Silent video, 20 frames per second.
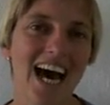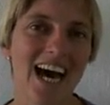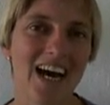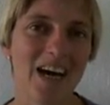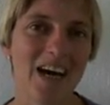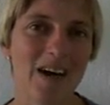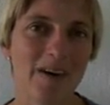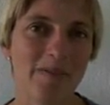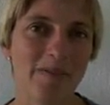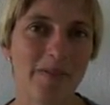
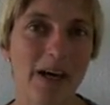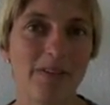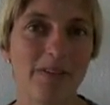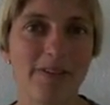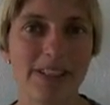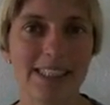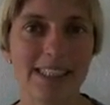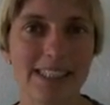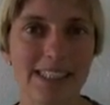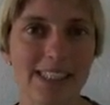A
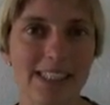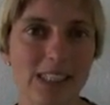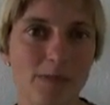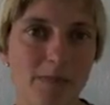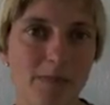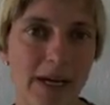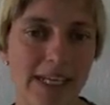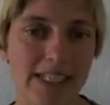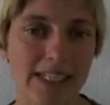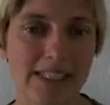physicist
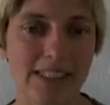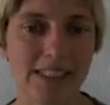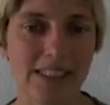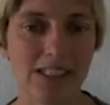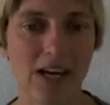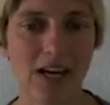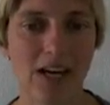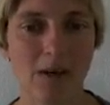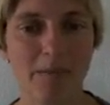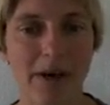might
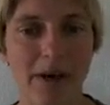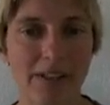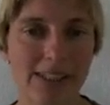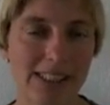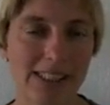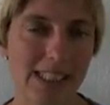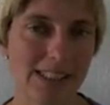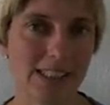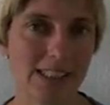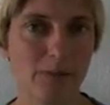talk about
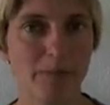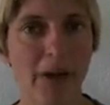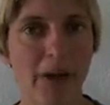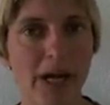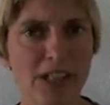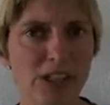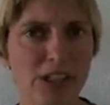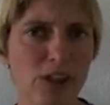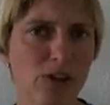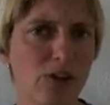sites and
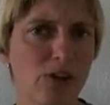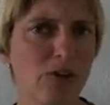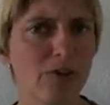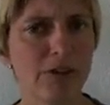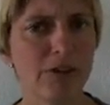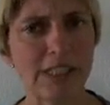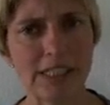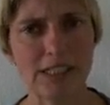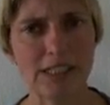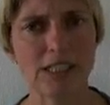bonds, although
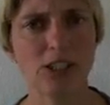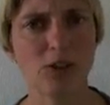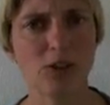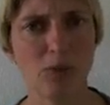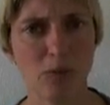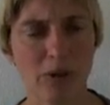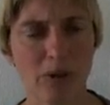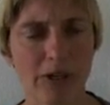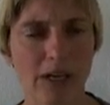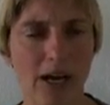physicists who
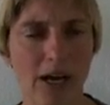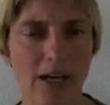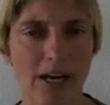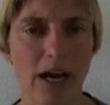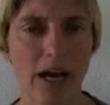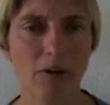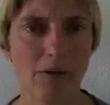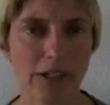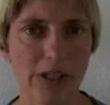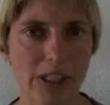work on
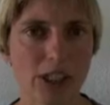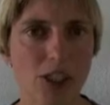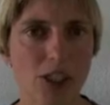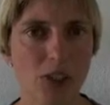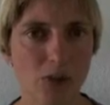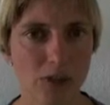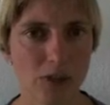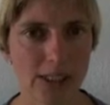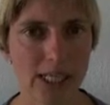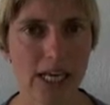networks
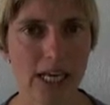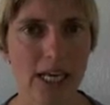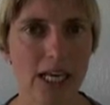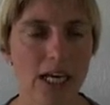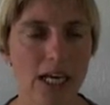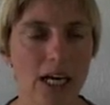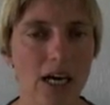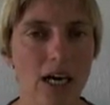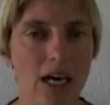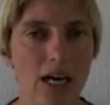do say
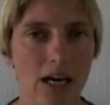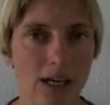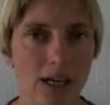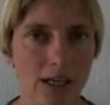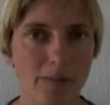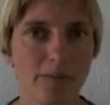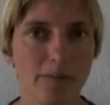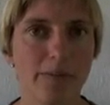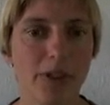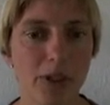
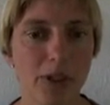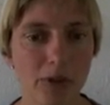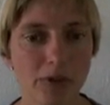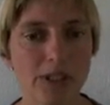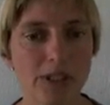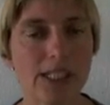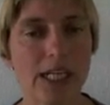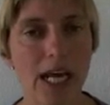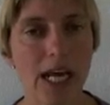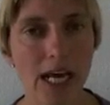
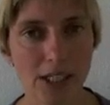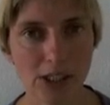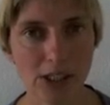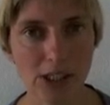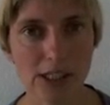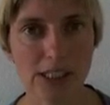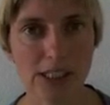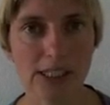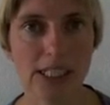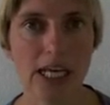nodes and
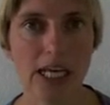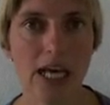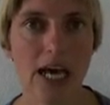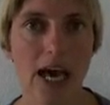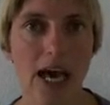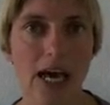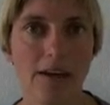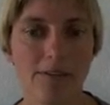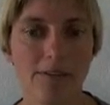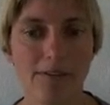edges.
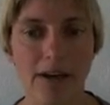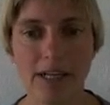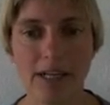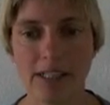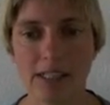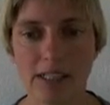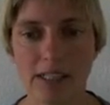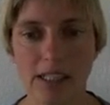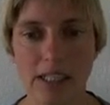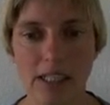And
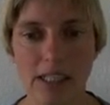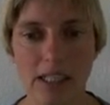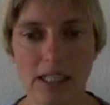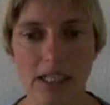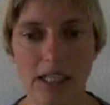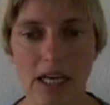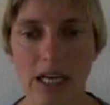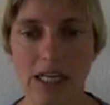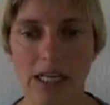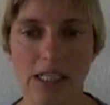
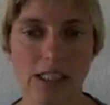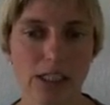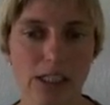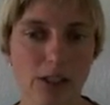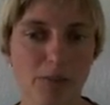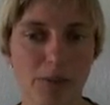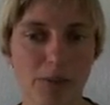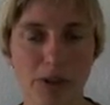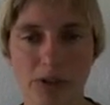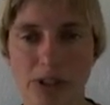finally, in
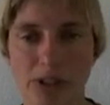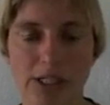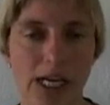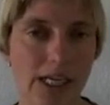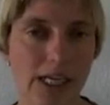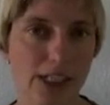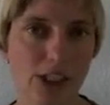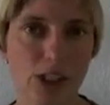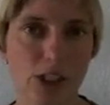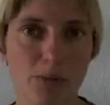computer
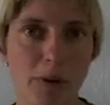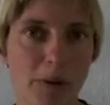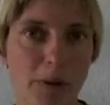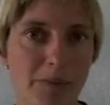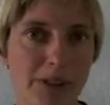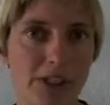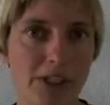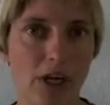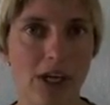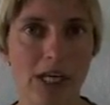science, you might
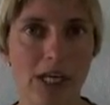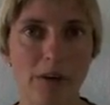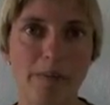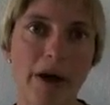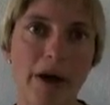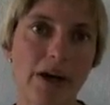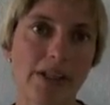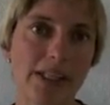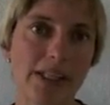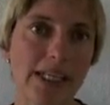be talking
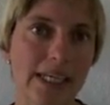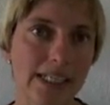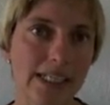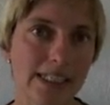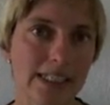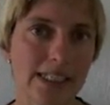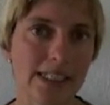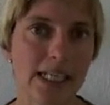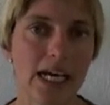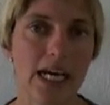about
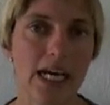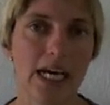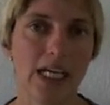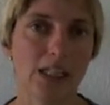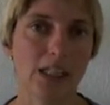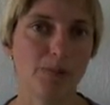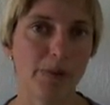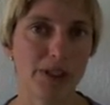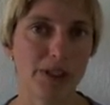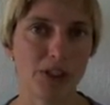links,
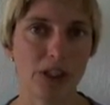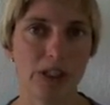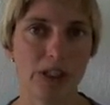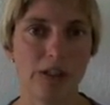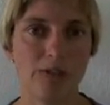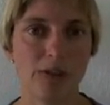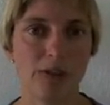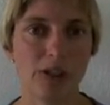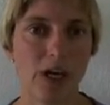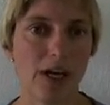especially
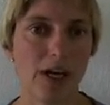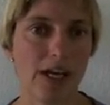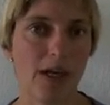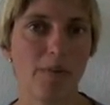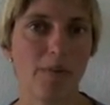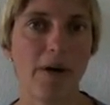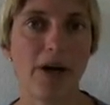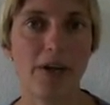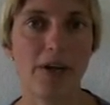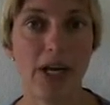if you're
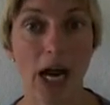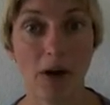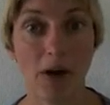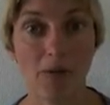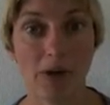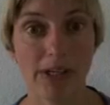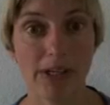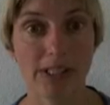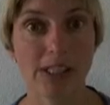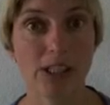talking about
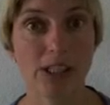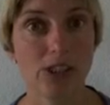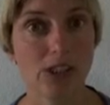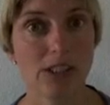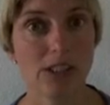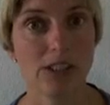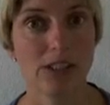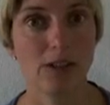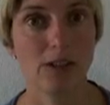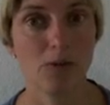networks such
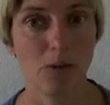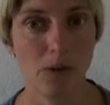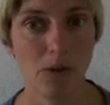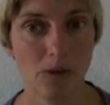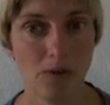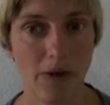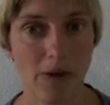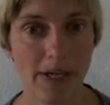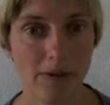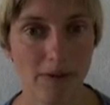as the
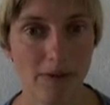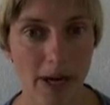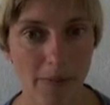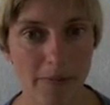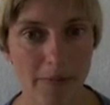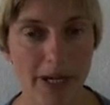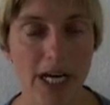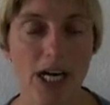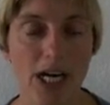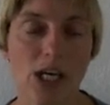World Wide Web.
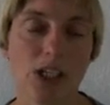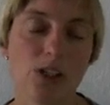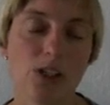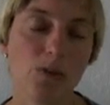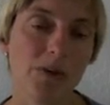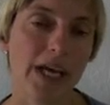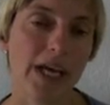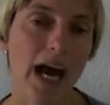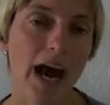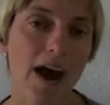
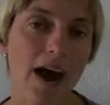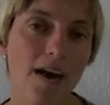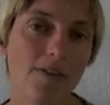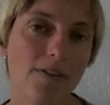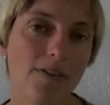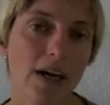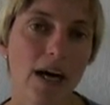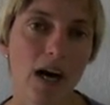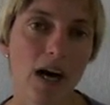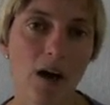So we
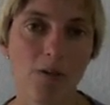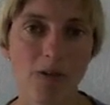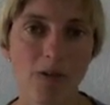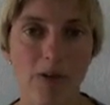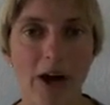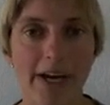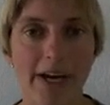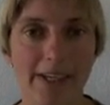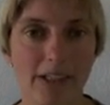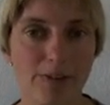have a
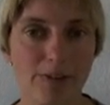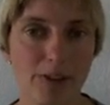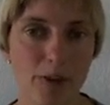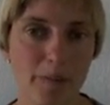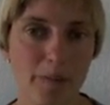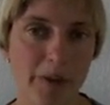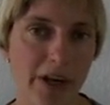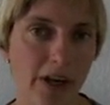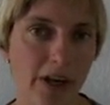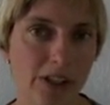variety of
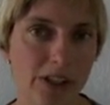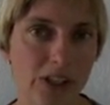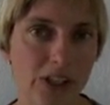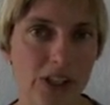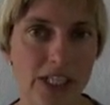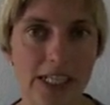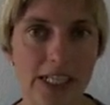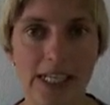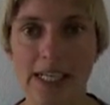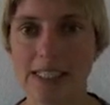terminology.